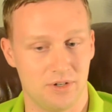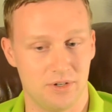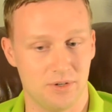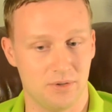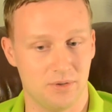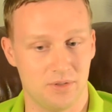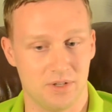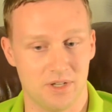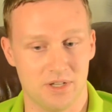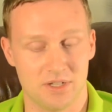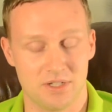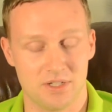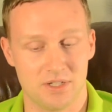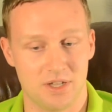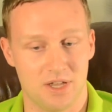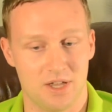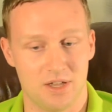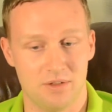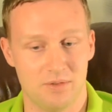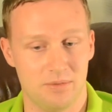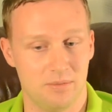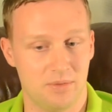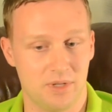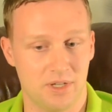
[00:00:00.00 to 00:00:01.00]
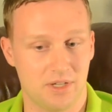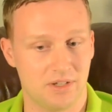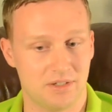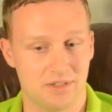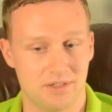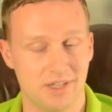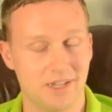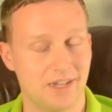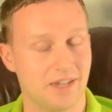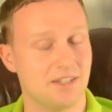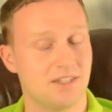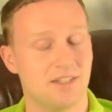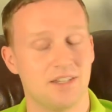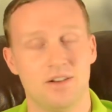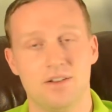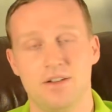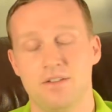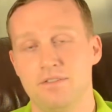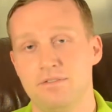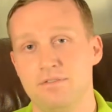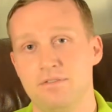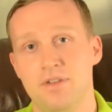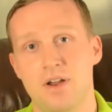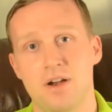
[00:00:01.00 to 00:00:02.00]
do this, because, like I said,
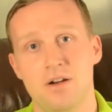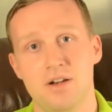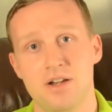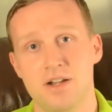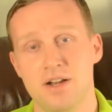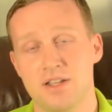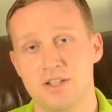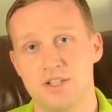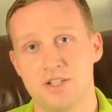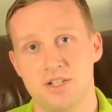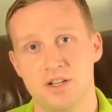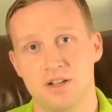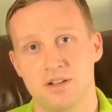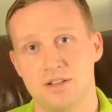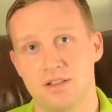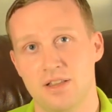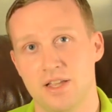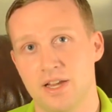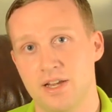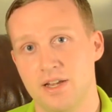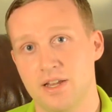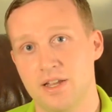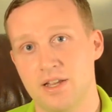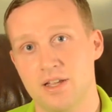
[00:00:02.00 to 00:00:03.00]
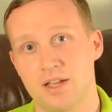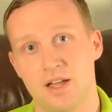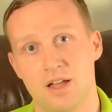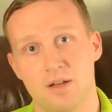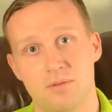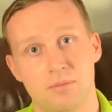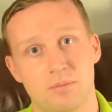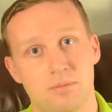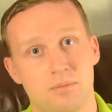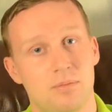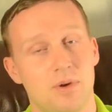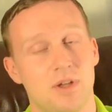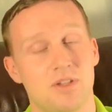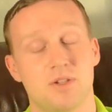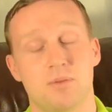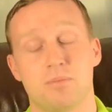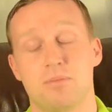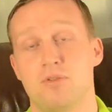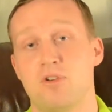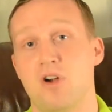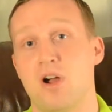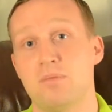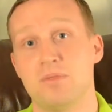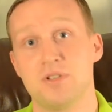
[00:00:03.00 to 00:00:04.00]
very nice young lady, has a
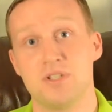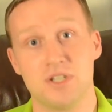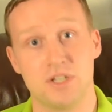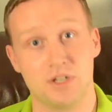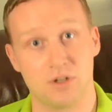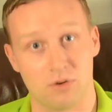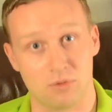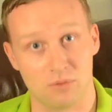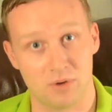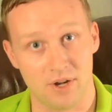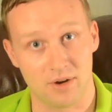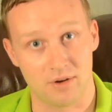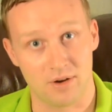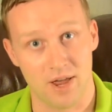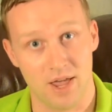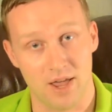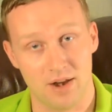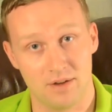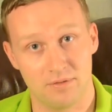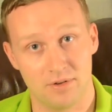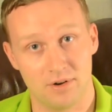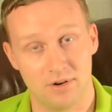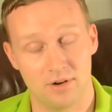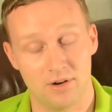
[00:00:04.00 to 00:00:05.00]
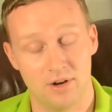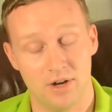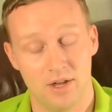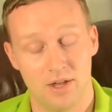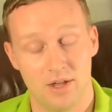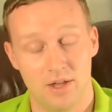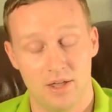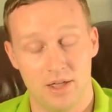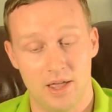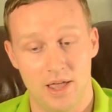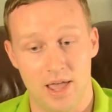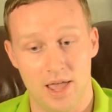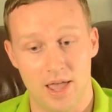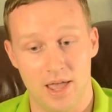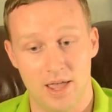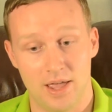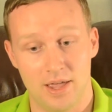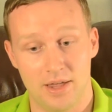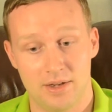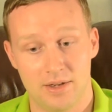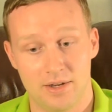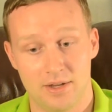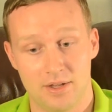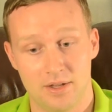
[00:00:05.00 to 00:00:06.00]
promising career ahead of her,
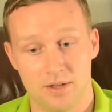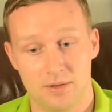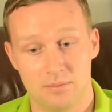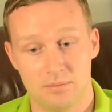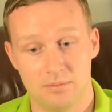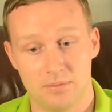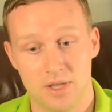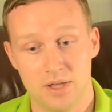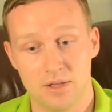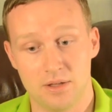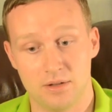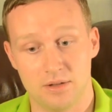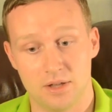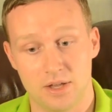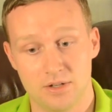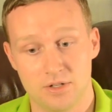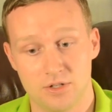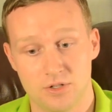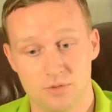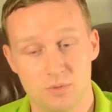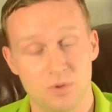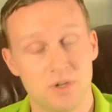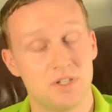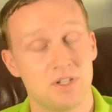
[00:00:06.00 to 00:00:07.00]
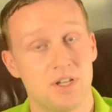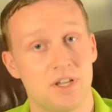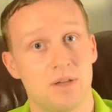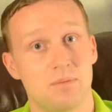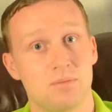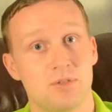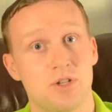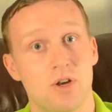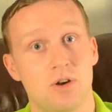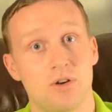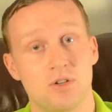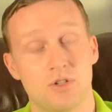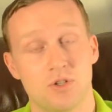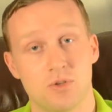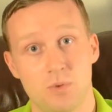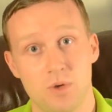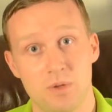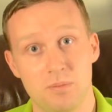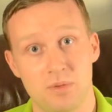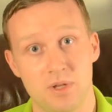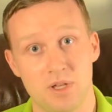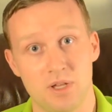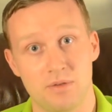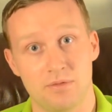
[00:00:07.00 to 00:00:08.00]
and I just want to say I'm sorry to
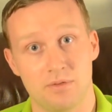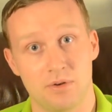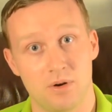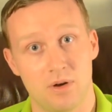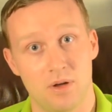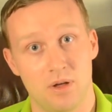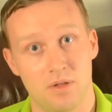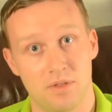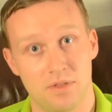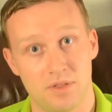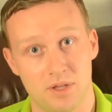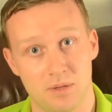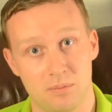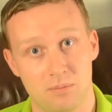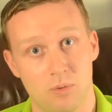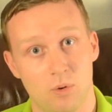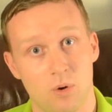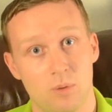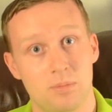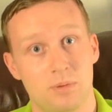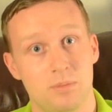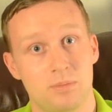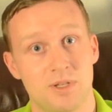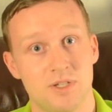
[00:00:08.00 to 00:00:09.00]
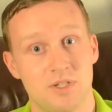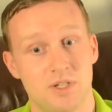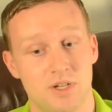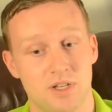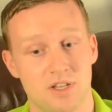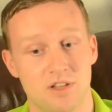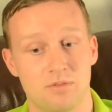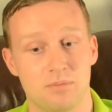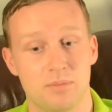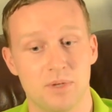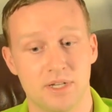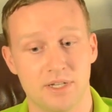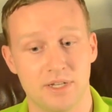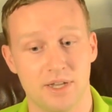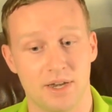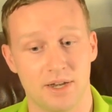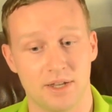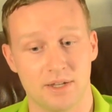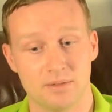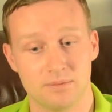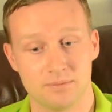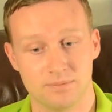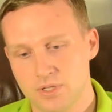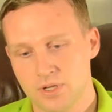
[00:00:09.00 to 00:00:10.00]
Sweet Pea for all the poor publicity you've been
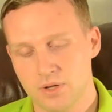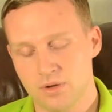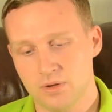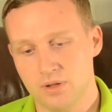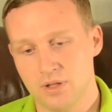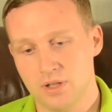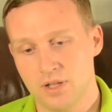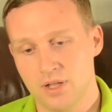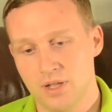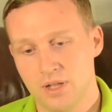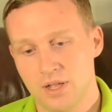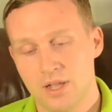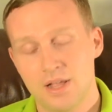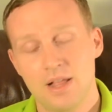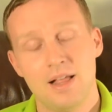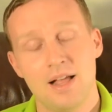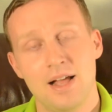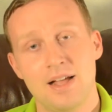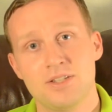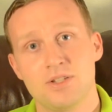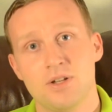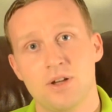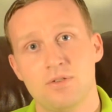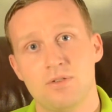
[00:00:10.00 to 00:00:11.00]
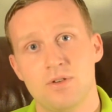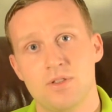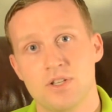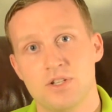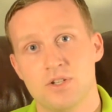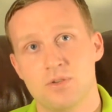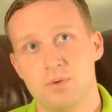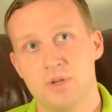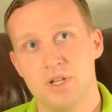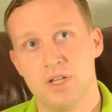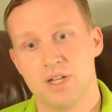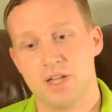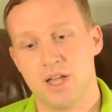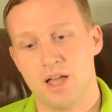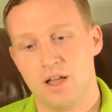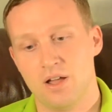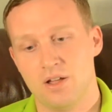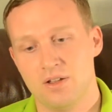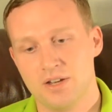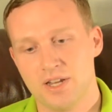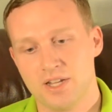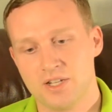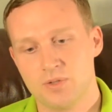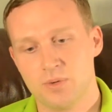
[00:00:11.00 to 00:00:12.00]
getting. So that's all for this week.
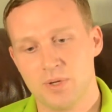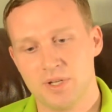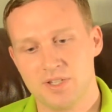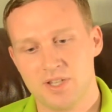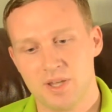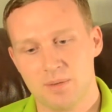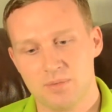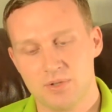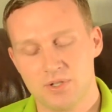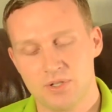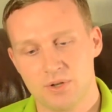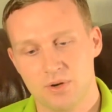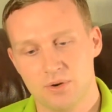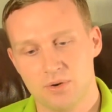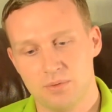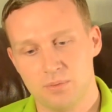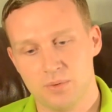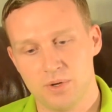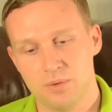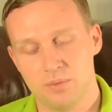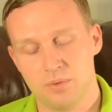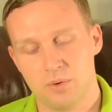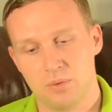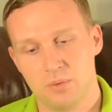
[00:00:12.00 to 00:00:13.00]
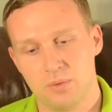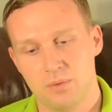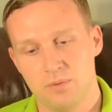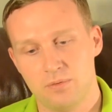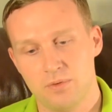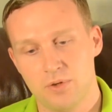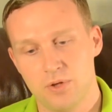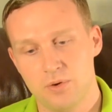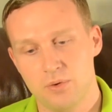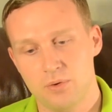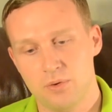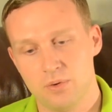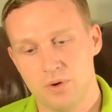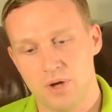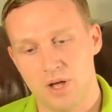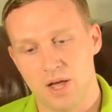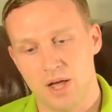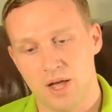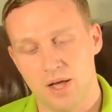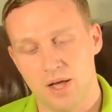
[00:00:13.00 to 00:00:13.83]
On next week's episode, we will review